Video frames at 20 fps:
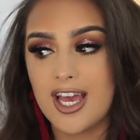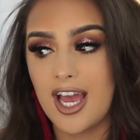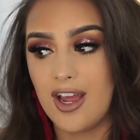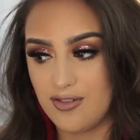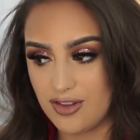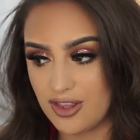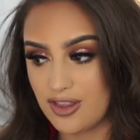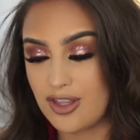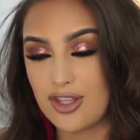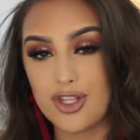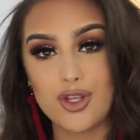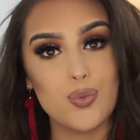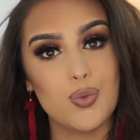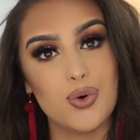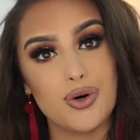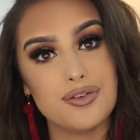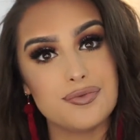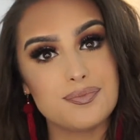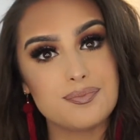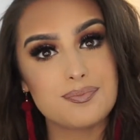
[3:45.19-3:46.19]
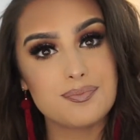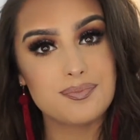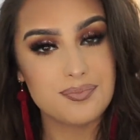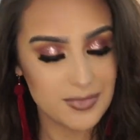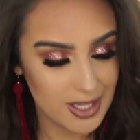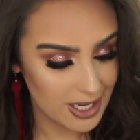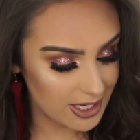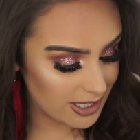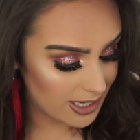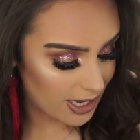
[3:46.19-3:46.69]
everything that you want
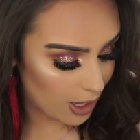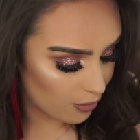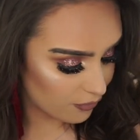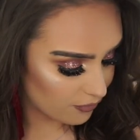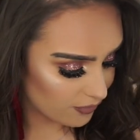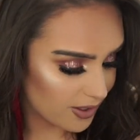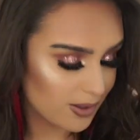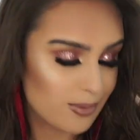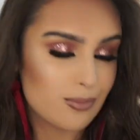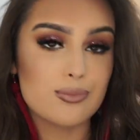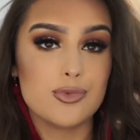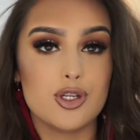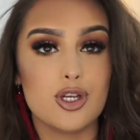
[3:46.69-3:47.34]
in an outfit.